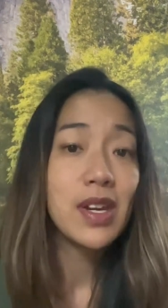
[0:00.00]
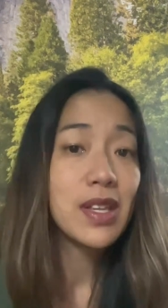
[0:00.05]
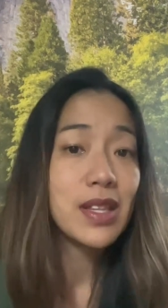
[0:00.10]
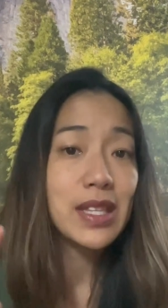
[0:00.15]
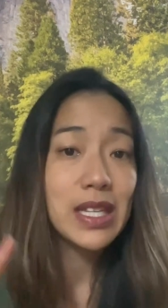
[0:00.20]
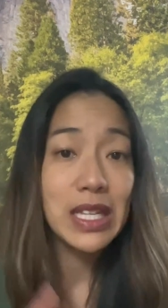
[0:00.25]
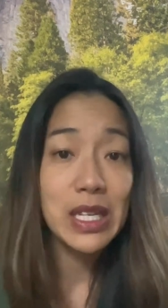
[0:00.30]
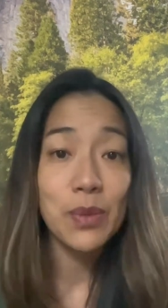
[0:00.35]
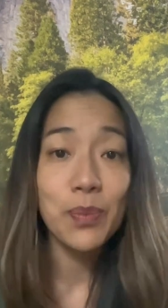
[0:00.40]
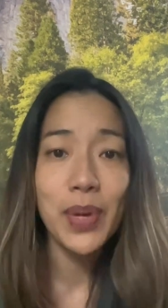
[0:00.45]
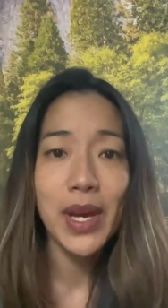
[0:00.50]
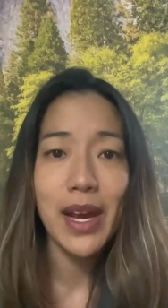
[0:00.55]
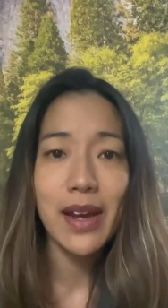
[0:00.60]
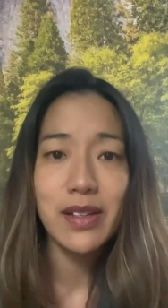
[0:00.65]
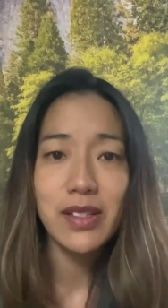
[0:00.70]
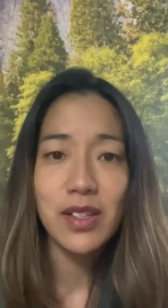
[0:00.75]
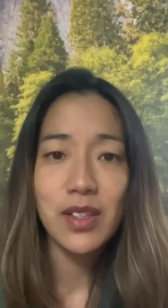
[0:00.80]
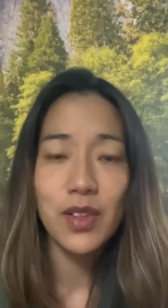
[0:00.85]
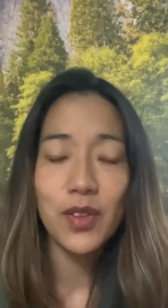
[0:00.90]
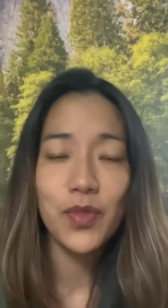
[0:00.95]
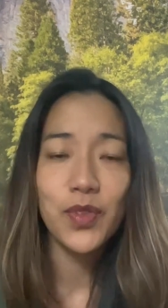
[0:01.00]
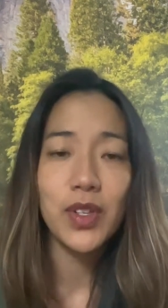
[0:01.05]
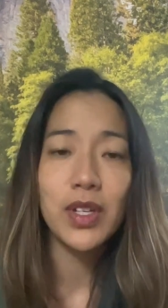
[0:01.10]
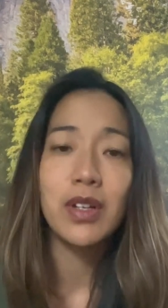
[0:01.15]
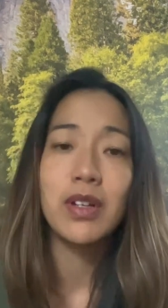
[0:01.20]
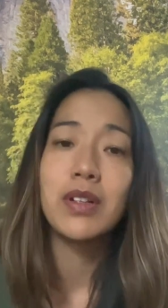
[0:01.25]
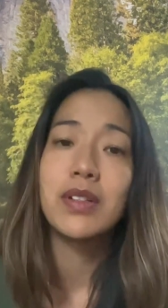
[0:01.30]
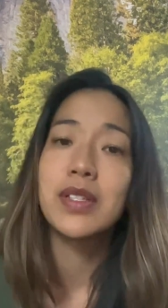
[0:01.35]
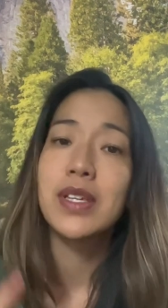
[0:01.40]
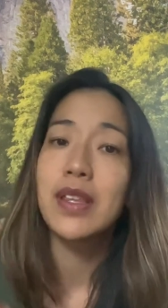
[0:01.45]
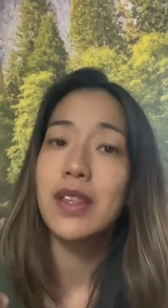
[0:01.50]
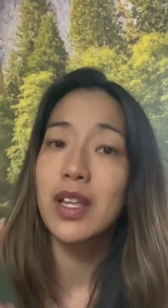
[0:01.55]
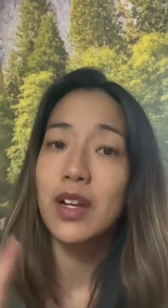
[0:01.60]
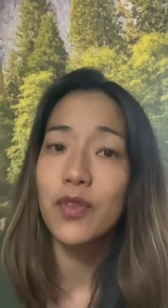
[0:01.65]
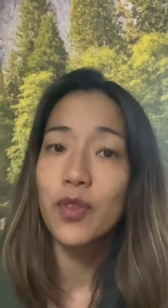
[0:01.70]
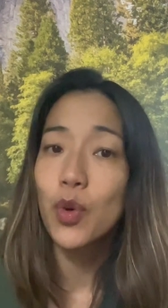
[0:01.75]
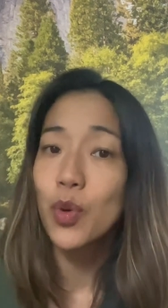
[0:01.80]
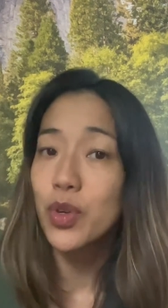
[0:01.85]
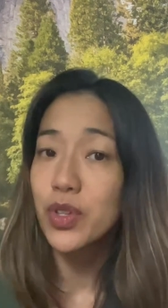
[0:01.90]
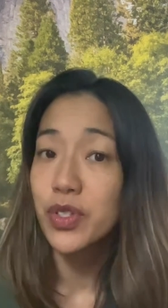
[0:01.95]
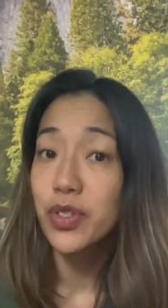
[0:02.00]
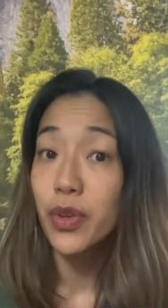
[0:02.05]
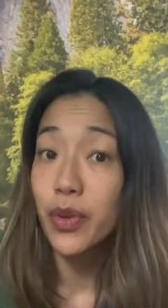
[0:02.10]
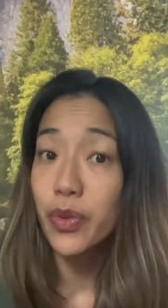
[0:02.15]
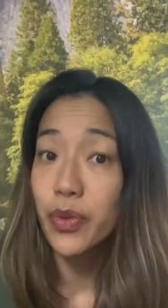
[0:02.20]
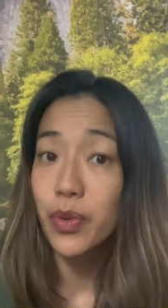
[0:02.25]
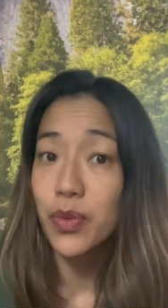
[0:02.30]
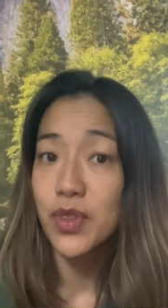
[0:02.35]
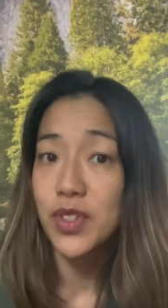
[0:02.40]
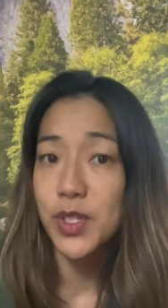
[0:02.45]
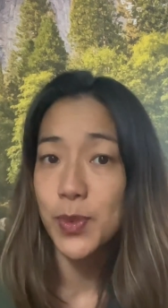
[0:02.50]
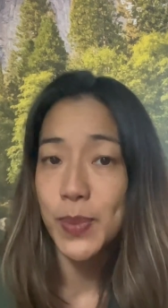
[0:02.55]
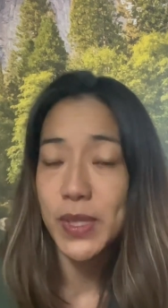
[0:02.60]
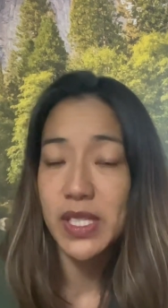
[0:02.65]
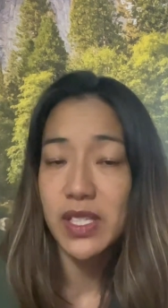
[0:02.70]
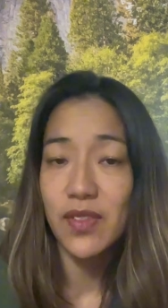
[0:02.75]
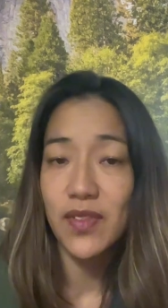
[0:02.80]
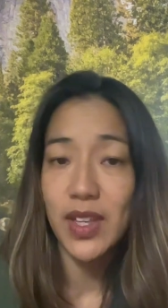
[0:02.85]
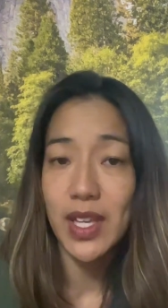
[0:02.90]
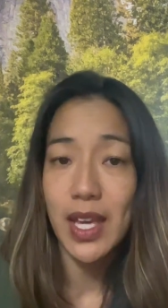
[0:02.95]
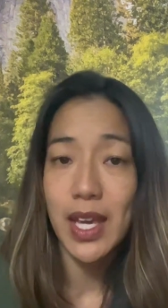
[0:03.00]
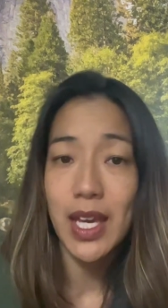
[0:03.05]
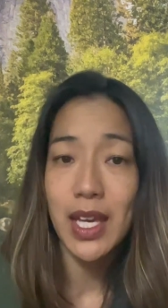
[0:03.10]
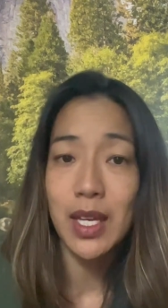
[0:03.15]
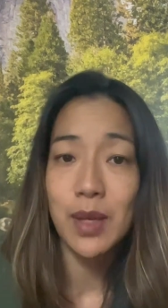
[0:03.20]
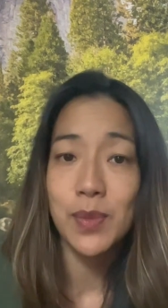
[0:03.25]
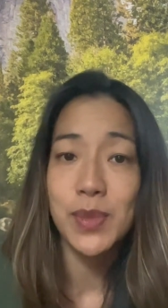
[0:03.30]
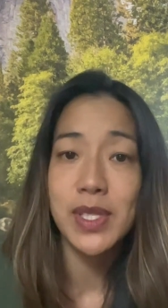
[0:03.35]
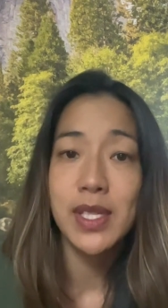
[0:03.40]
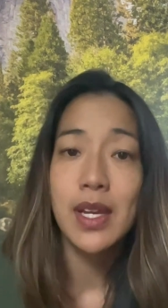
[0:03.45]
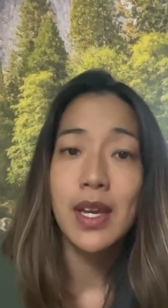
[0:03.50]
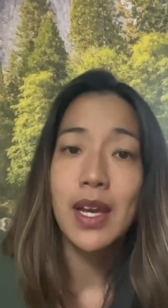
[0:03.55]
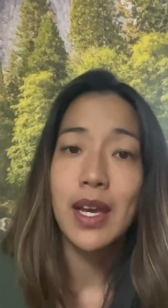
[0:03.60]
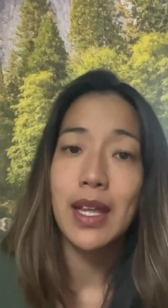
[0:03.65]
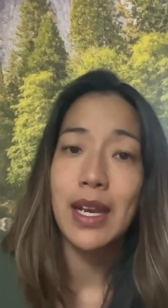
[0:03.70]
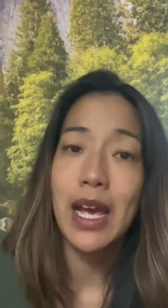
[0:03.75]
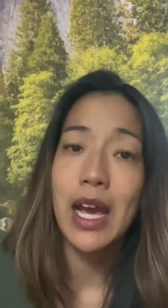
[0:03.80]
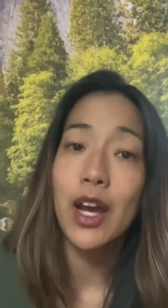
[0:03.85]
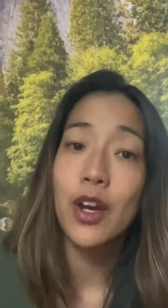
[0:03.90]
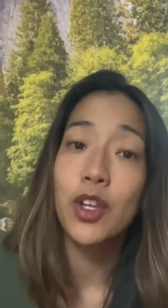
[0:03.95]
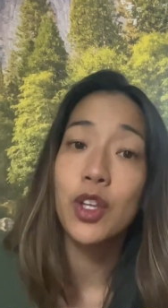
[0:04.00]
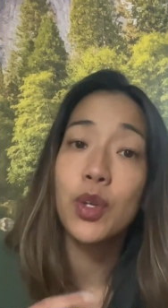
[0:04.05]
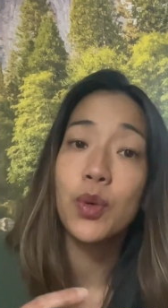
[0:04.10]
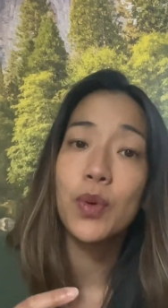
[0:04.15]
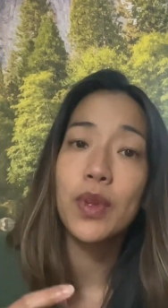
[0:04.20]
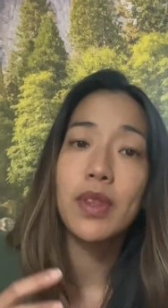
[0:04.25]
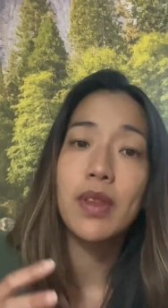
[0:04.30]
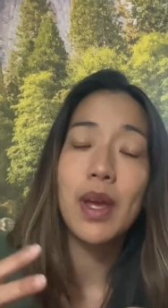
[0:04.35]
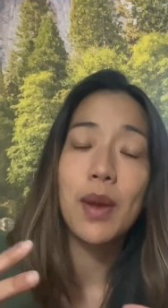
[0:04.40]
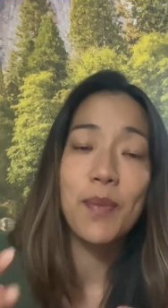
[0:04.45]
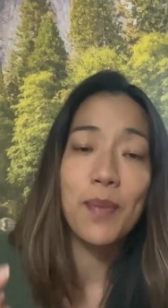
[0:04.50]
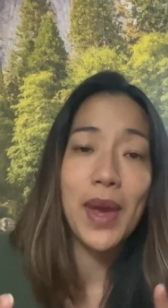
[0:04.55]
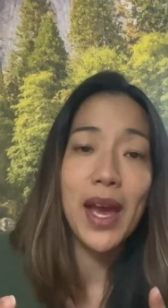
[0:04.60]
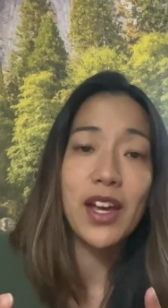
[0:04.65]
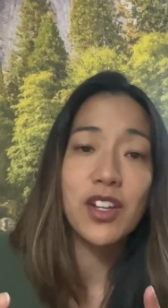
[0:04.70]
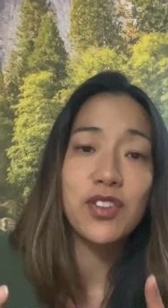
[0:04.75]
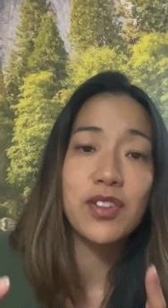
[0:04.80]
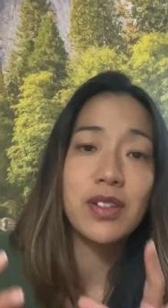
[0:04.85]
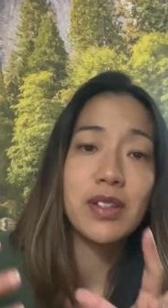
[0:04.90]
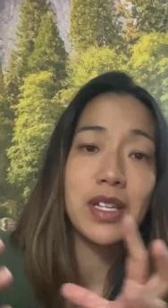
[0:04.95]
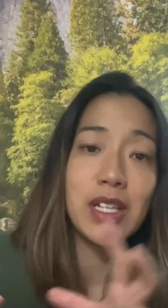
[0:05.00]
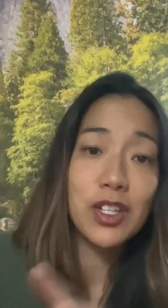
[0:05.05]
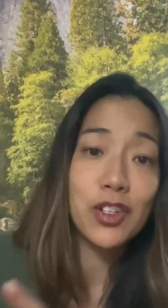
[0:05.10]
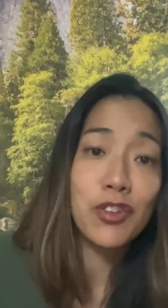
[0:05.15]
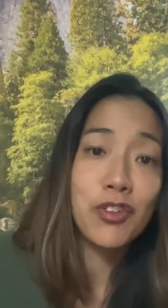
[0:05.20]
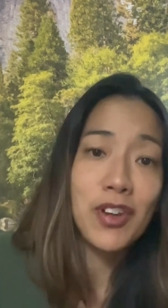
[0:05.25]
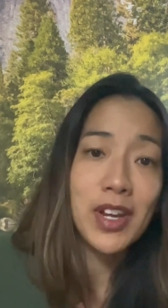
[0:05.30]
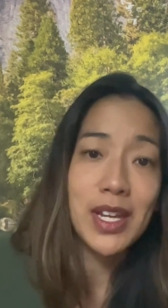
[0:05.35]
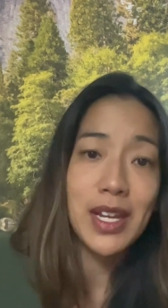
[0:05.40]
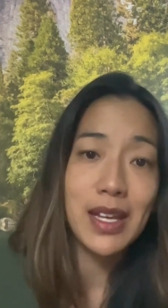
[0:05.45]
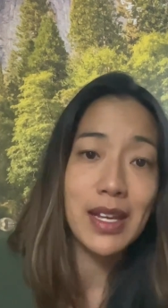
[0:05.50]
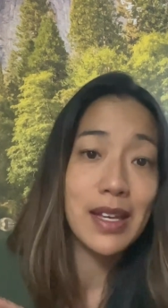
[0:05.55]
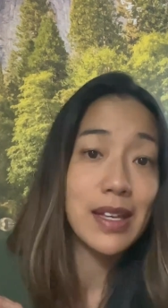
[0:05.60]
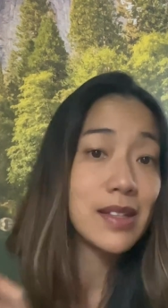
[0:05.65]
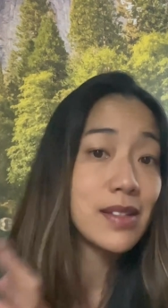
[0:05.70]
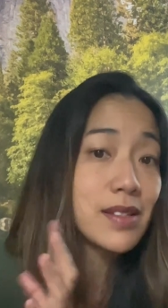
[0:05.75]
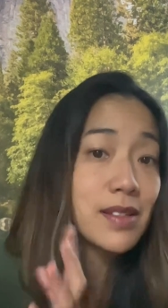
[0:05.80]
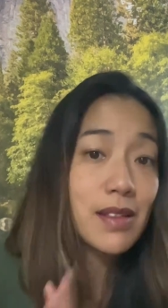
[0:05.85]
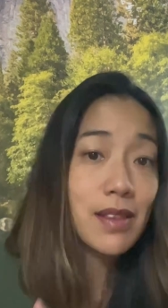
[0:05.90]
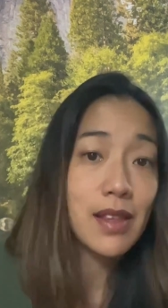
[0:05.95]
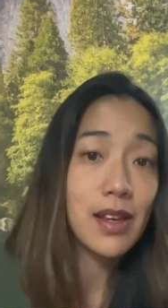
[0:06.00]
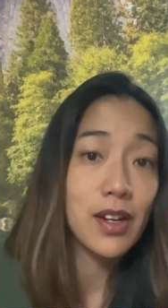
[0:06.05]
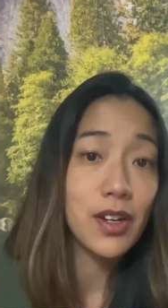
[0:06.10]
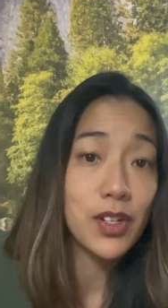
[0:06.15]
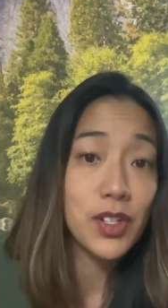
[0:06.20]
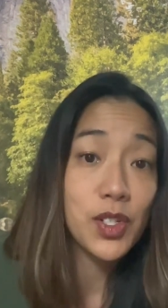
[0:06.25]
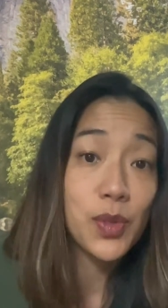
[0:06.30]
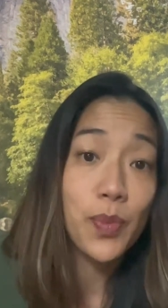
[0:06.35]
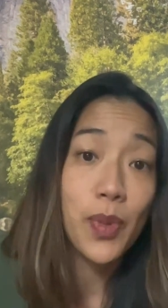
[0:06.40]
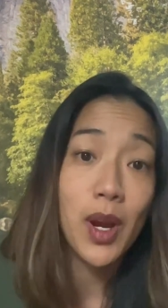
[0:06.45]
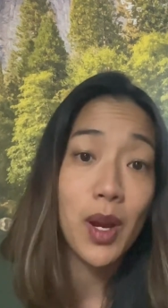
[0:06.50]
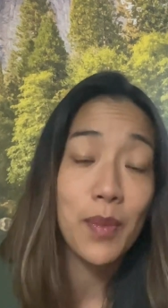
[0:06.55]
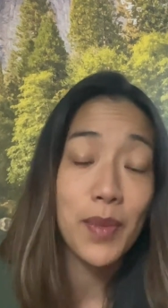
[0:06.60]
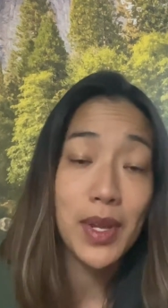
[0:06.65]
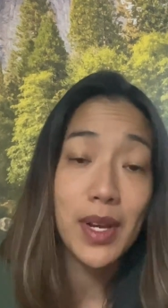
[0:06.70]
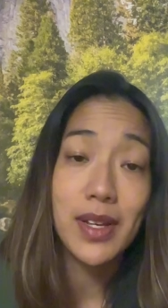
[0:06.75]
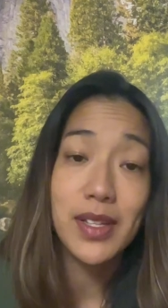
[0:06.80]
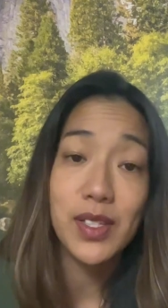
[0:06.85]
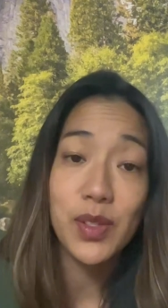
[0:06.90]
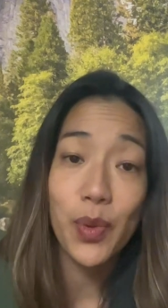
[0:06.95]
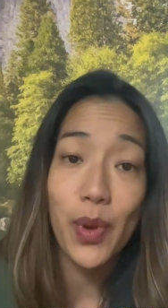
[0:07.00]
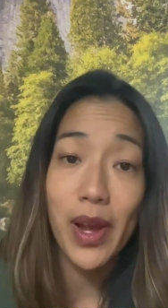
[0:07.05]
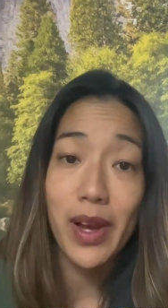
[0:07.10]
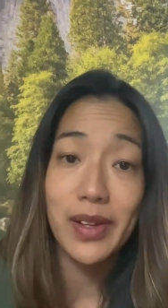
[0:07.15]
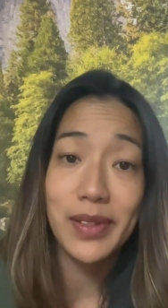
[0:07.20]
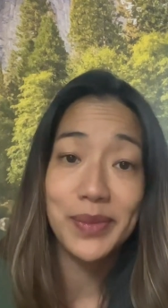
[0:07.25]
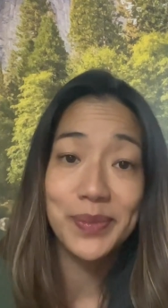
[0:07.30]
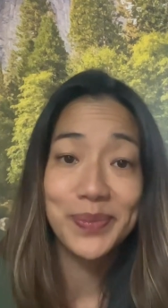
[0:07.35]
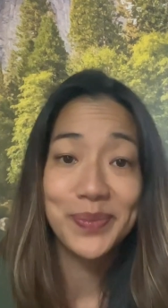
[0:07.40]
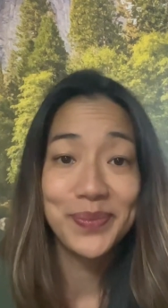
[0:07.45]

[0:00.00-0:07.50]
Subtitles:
the impact on the field, and then of course go through the specific aims and how you would imagine integrating into their department as well.